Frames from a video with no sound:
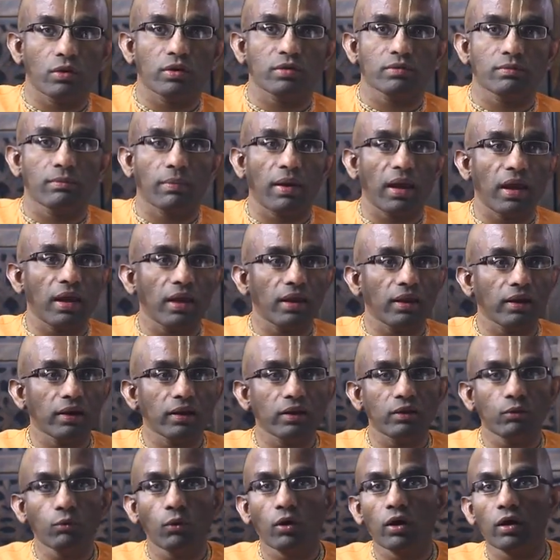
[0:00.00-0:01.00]
It's
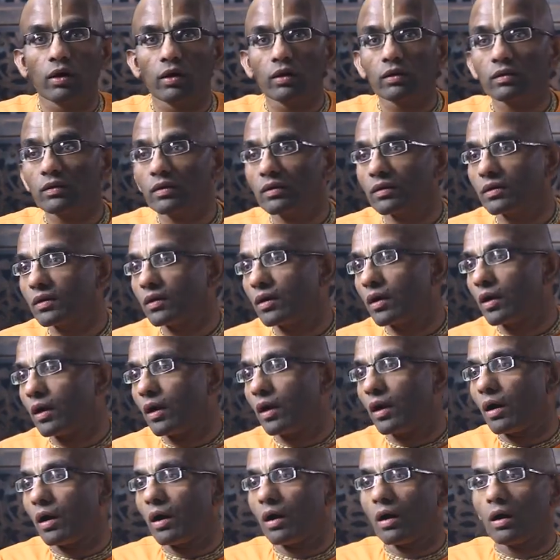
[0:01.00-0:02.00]
barely worth
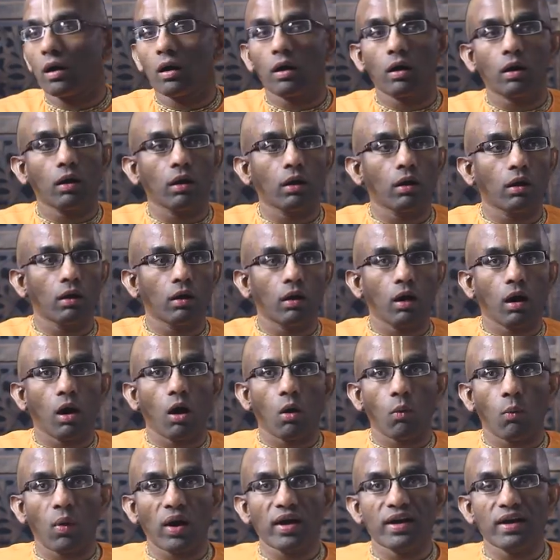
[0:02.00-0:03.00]
uh,
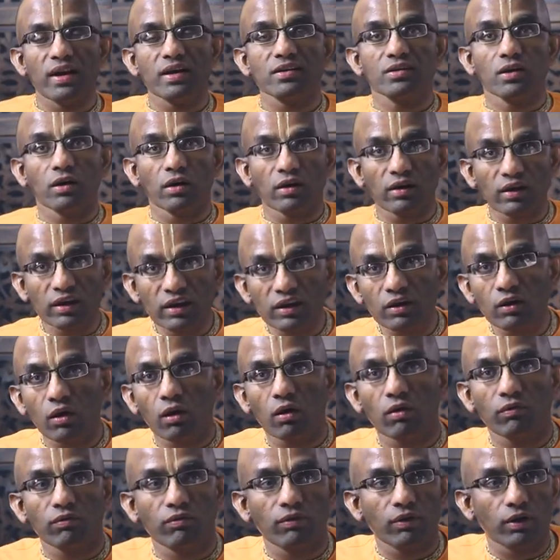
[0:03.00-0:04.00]
a one day's earning
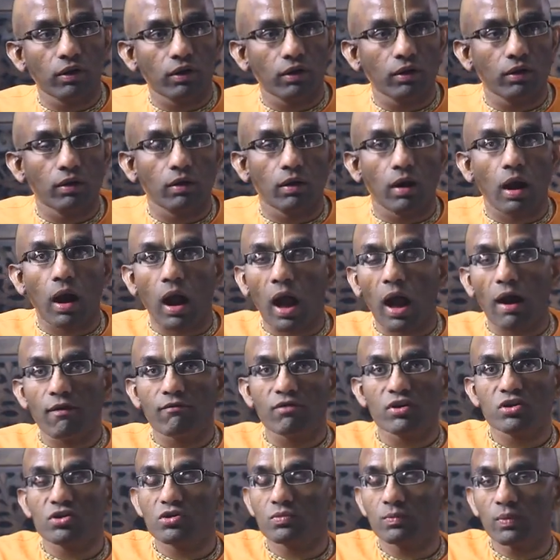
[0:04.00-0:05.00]
of an uh,
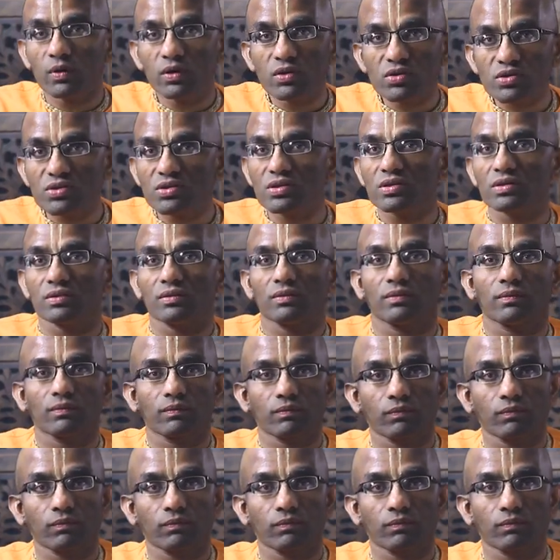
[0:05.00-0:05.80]
average person.